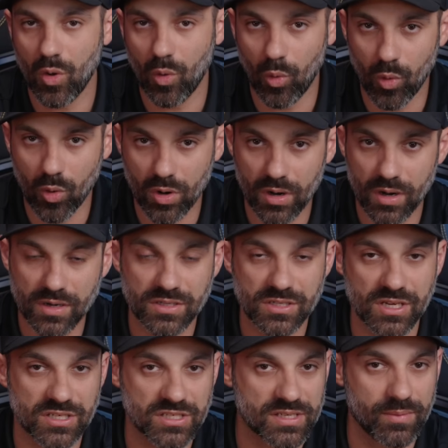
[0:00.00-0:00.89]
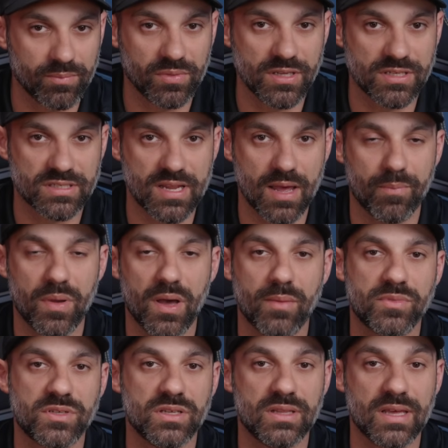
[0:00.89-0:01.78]
or just simply step
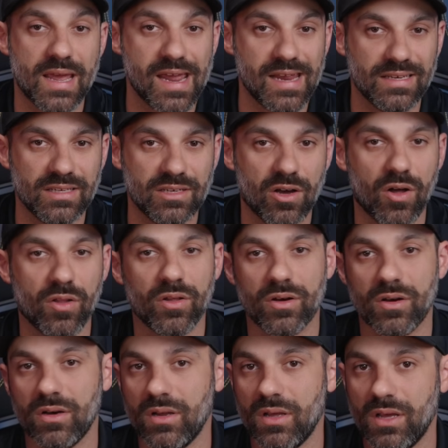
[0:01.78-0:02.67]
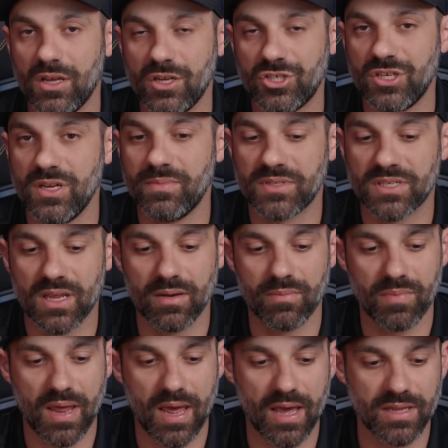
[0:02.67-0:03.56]
up to the $80
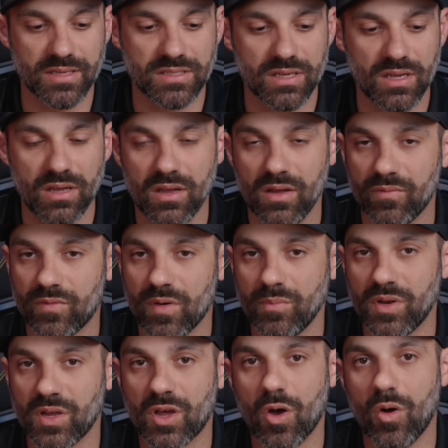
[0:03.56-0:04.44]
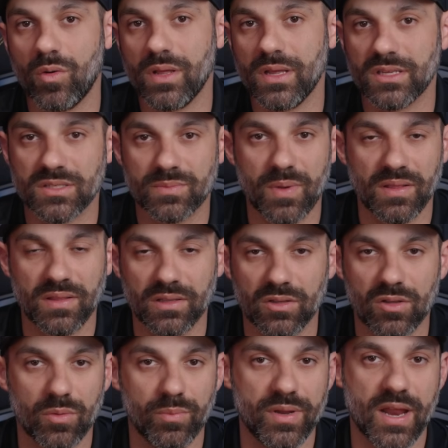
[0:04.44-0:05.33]
sheepskin pads from Dekoni and spend a
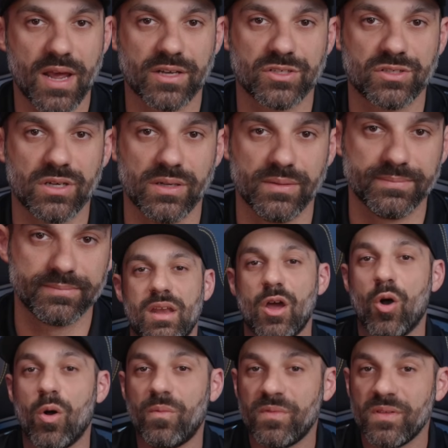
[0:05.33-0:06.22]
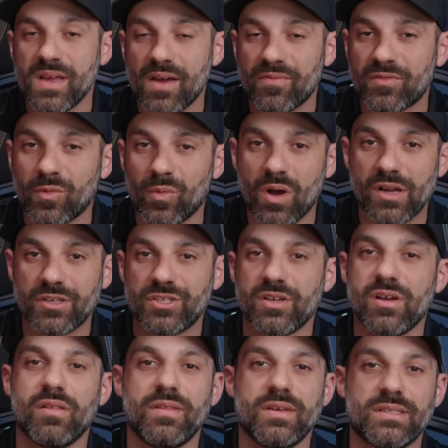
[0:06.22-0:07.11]
little bit extra. Now, hopefully after
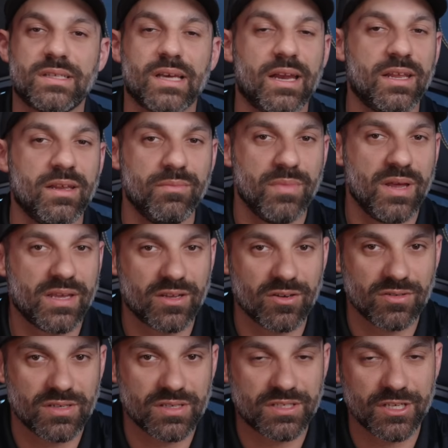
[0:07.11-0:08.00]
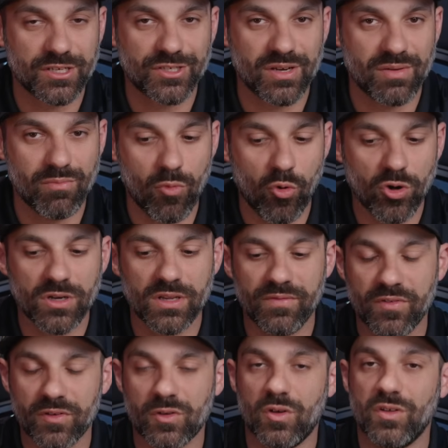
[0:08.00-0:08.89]
watching all this, I didn't make your decision more
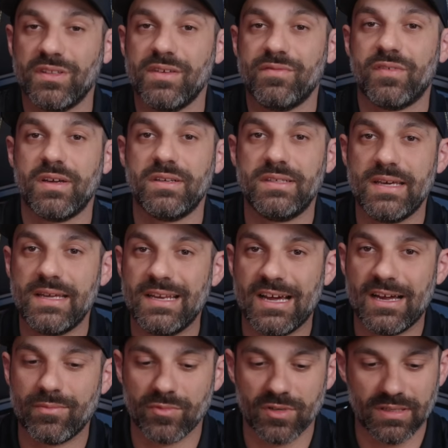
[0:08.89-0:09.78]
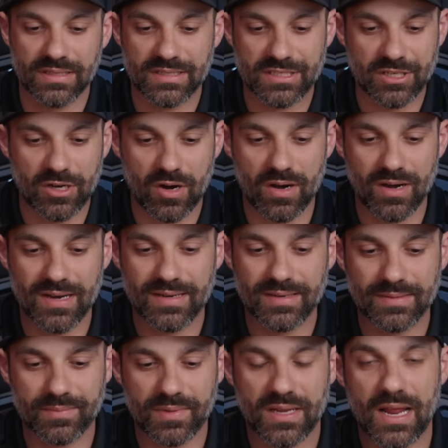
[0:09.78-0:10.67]
difficult. If I did, I'm really
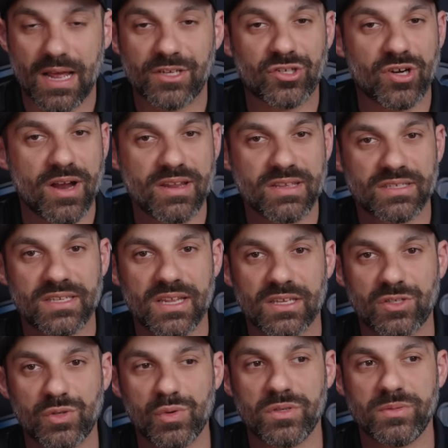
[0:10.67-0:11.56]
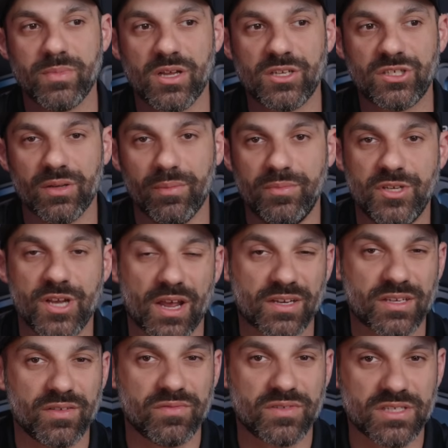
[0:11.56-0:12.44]
sorry, but I try to stick to as much
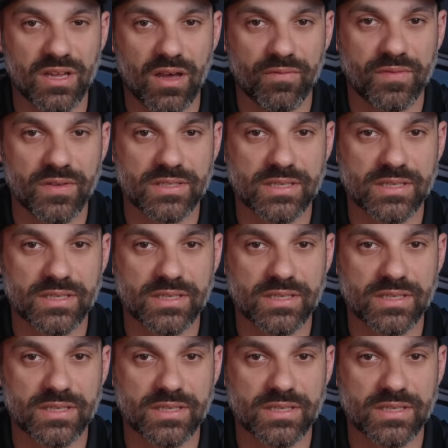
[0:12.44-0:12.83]
objective stuff